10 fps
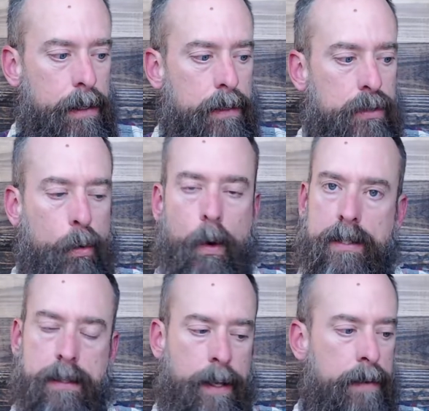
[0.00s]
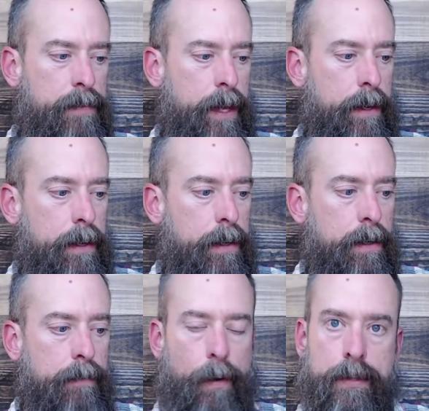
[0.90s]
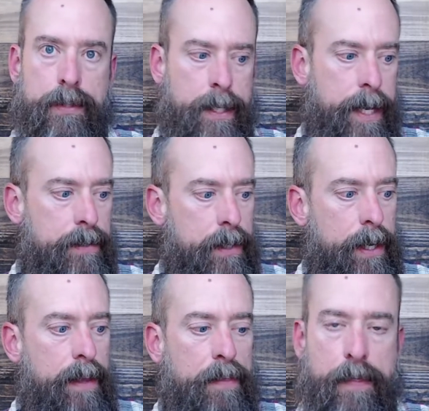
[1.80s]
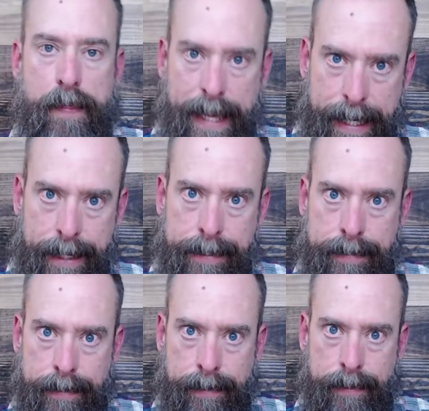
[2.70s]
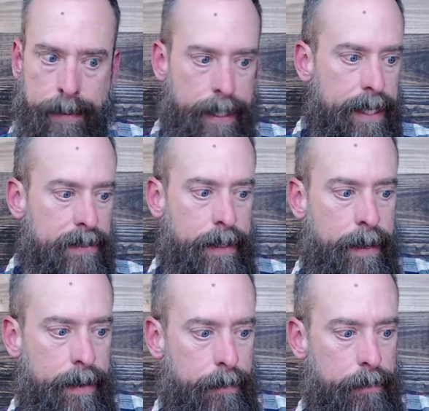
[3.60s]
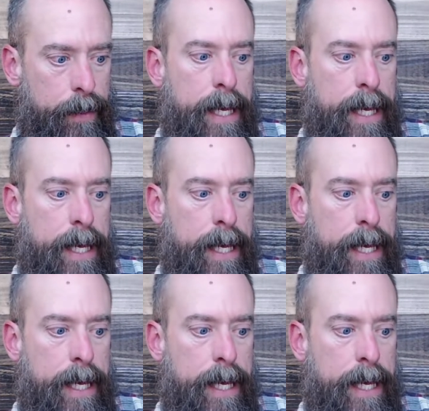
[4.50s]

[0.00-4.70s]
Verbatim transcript: So what's love then? Verse 6, this is love,